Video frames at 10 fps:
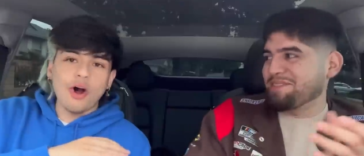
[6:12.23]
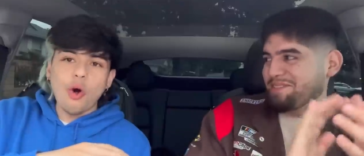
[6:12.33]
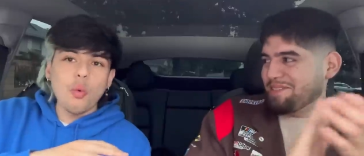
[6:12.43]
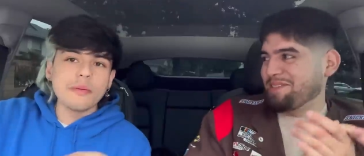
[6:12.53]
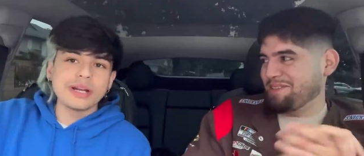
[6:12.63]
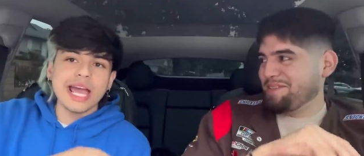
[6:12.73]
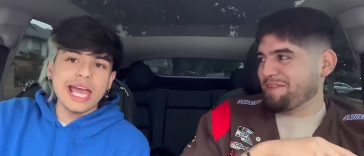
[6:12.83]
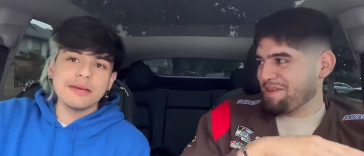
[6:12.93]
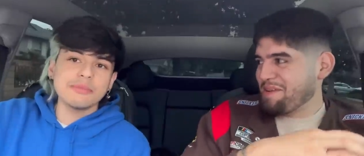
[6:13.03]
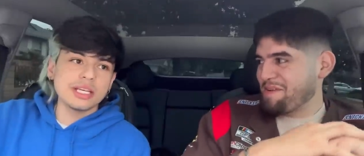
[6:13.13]
Speaker 1: all women
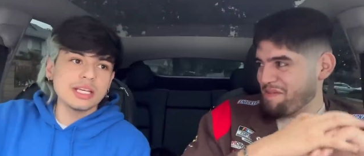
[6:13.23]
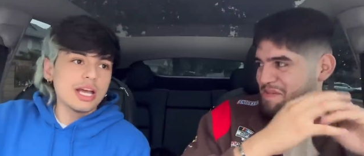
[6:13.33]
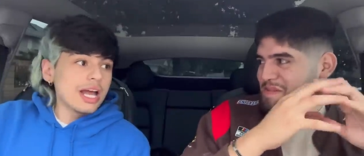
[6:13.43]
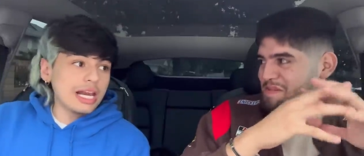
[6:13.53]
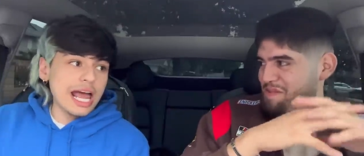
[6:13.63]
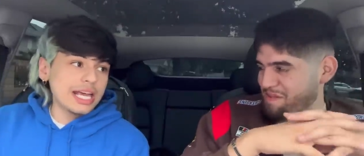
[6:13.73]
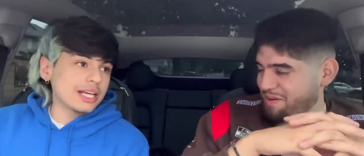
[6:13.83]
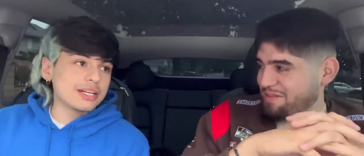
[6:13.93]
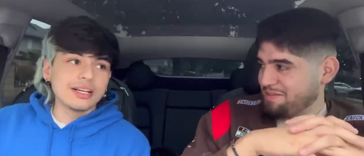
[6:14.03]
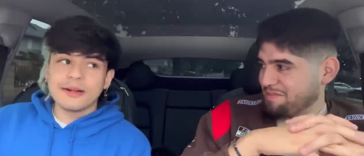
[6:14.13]
hate me. Like,
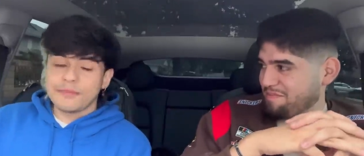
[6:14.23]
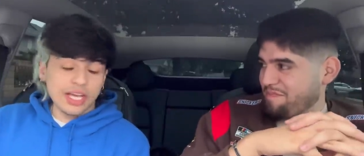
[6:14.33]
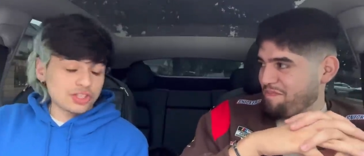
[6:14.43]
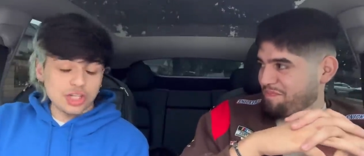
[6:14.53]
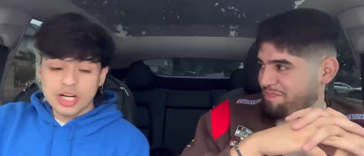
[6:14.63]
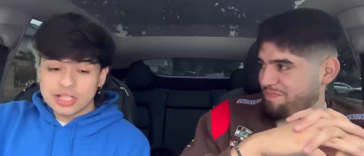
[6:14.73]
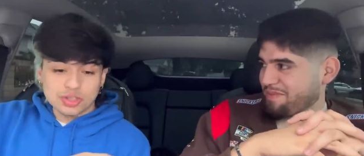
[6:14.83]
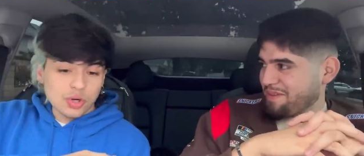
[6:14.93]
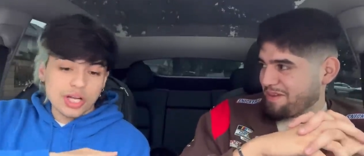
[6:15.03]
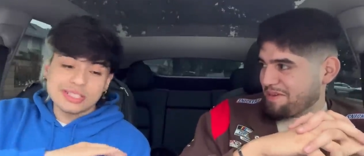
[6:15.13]
it turned
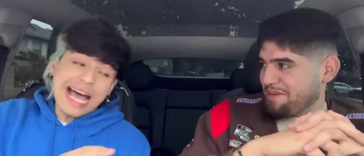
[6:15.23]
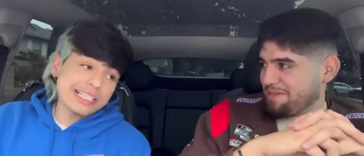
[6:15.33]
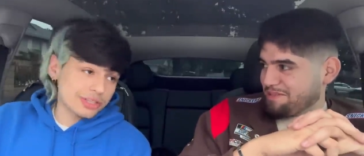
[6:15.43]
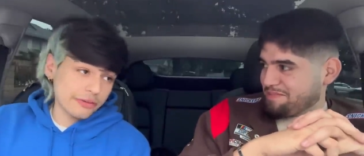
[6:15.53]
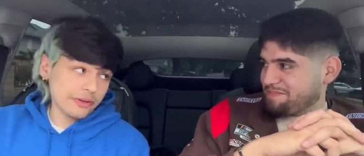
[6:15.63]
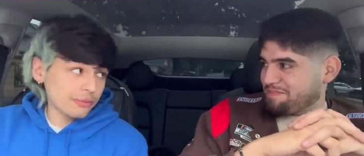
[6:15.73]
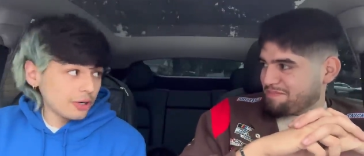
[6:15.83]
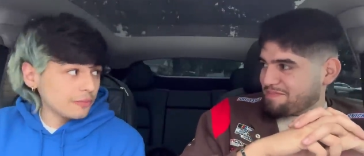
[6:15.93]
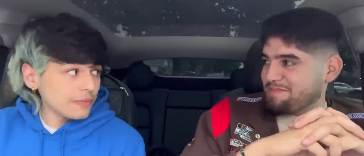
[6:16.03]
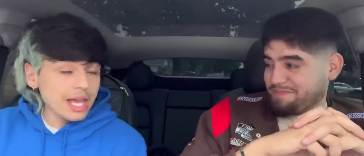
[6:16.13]
into a catastrophe,
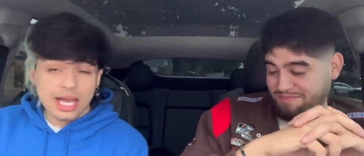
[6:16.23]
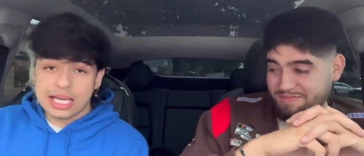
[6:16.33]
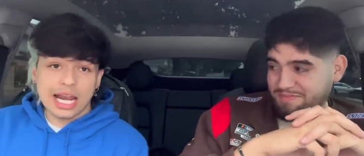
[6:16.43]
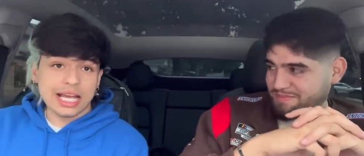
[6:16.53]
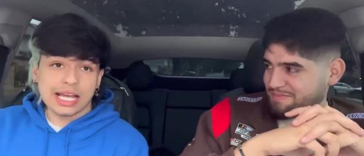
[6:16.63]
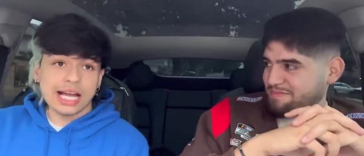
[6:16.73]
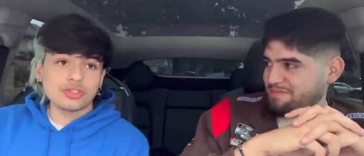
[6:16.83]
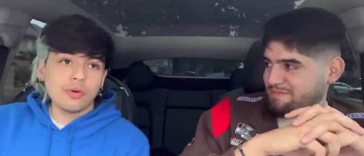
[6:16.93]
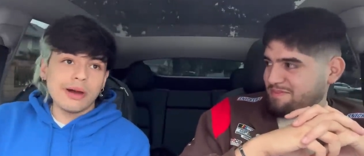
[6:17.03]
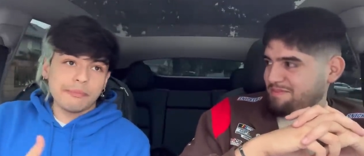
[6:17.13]
bro. And, like, I
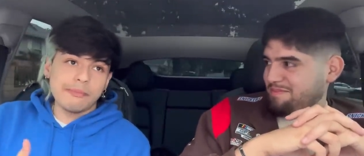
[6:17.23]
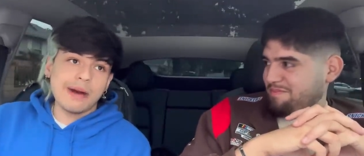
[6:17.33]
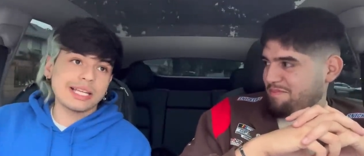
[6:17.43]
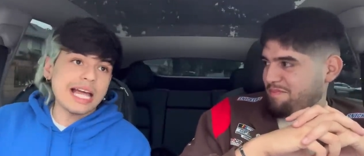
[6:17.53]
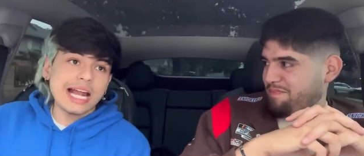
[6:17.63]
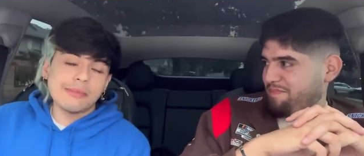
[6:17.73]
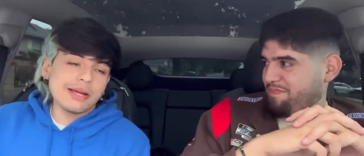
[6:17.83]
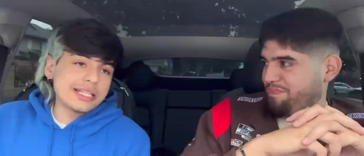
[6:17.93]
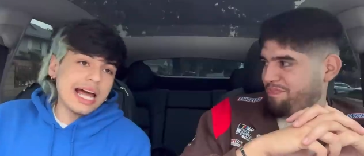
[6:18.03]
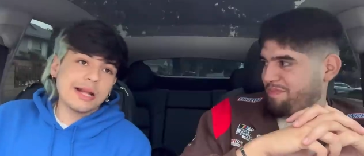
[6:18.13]
told my, my dad, I'm
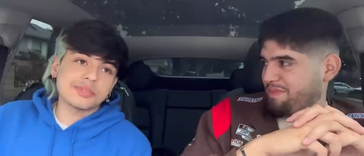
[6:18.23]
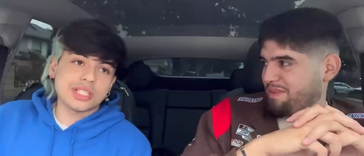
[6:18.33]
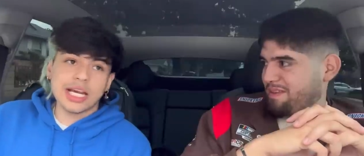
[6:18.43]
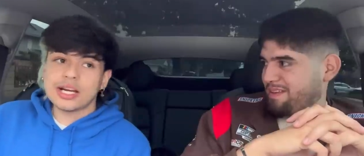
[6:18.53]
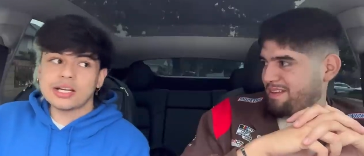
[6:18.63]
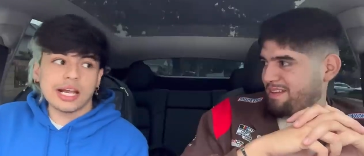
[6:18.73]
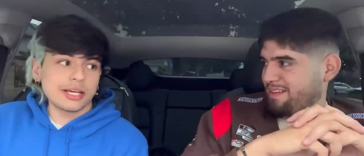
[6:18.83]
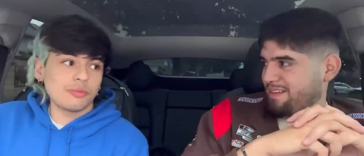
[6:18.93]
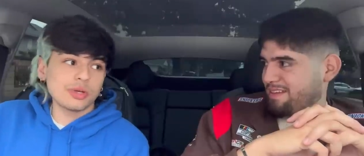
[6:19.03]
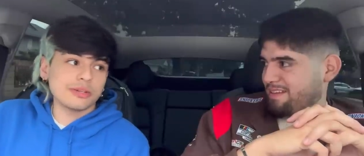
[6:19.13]
like, Dad, I'm scared.
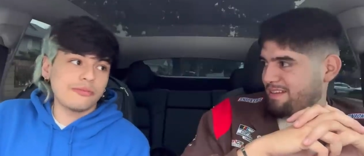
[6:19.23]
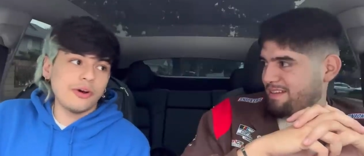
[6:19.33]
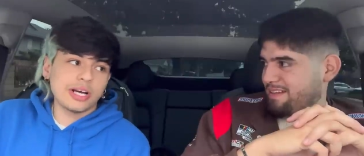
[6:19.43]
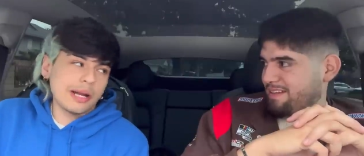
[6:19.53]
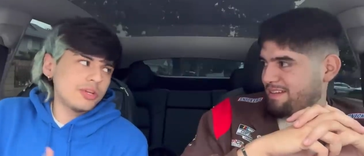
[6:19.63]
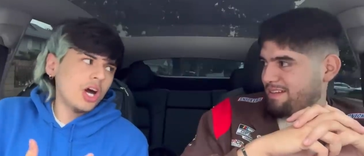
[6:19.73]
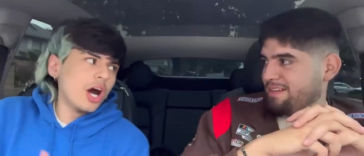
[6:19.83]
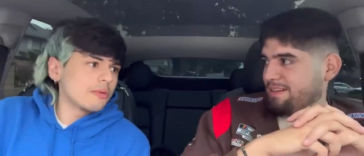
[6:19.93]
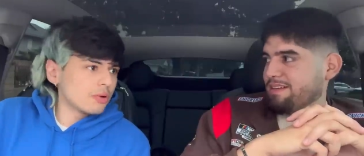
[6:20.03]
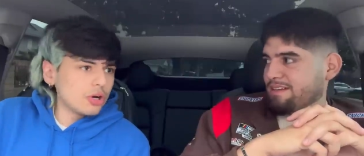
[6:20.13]
Like, what the fuck? And I'm
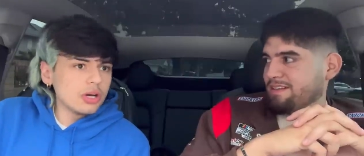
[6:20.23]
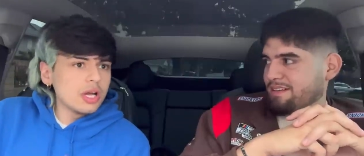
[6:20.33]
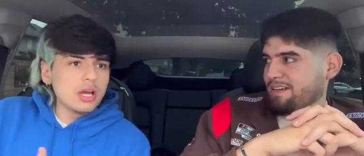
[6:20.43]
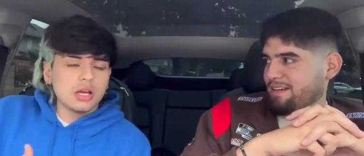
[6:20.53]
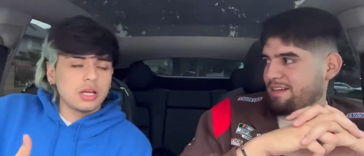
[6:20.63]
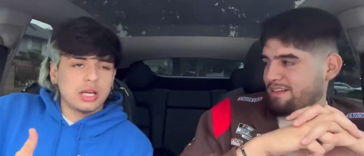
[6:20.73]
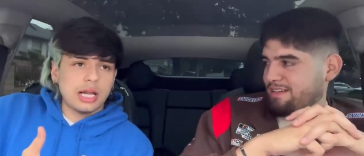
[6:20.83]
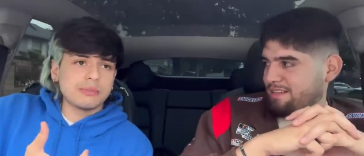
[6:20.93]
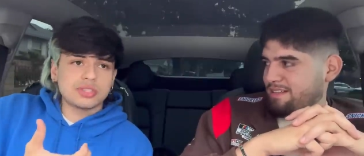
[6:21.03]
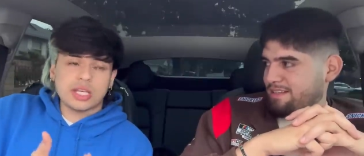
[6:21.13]
young, bro. Yeah.
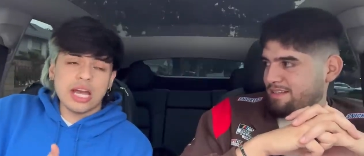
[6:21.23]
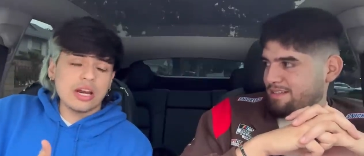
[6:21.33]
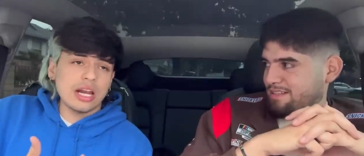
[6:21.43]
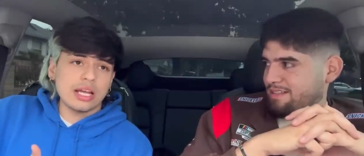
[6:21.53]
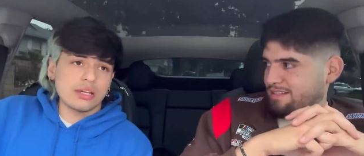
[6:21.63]
I'm scared. Like,